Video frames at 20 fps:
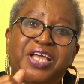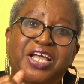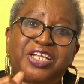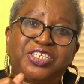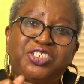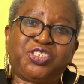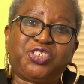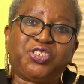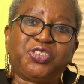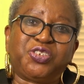our
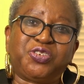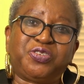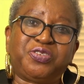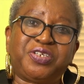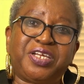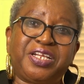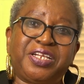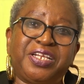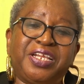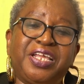
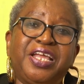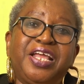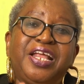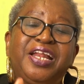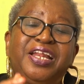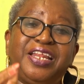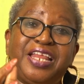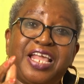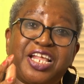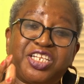children.
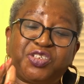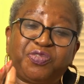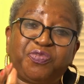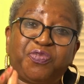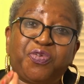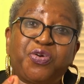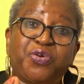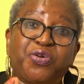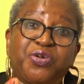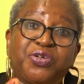Let's
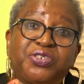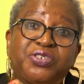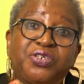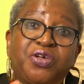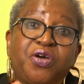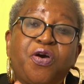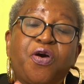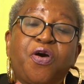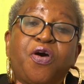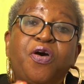
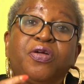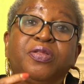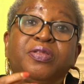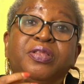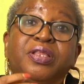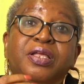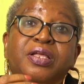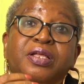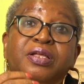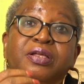focus on